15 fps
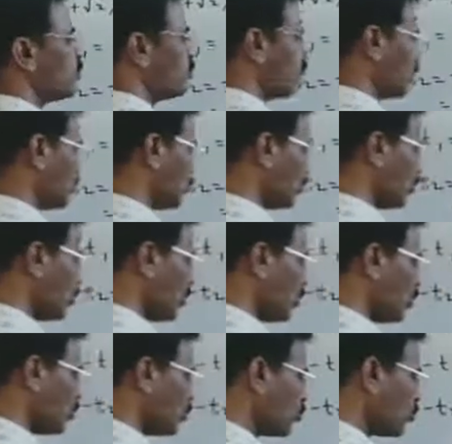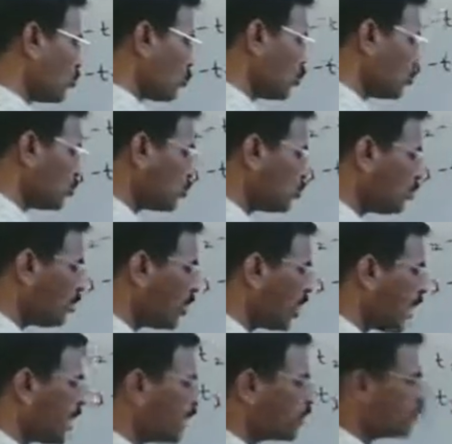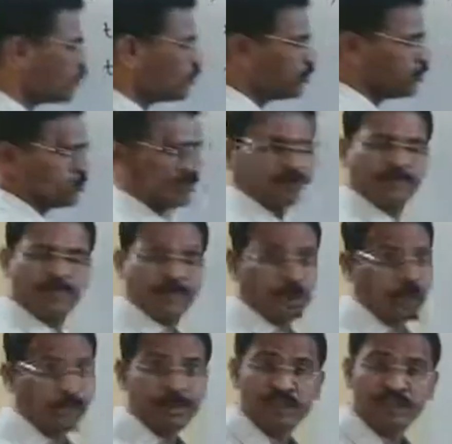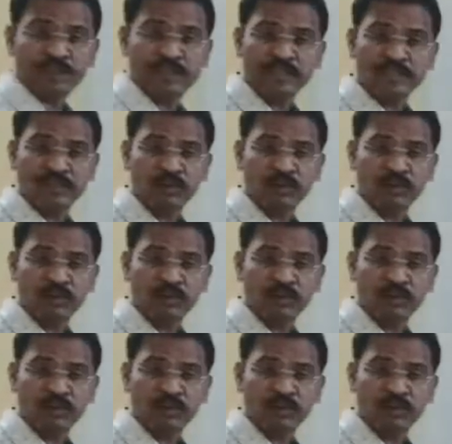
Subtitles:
2, and root 2. Common difference is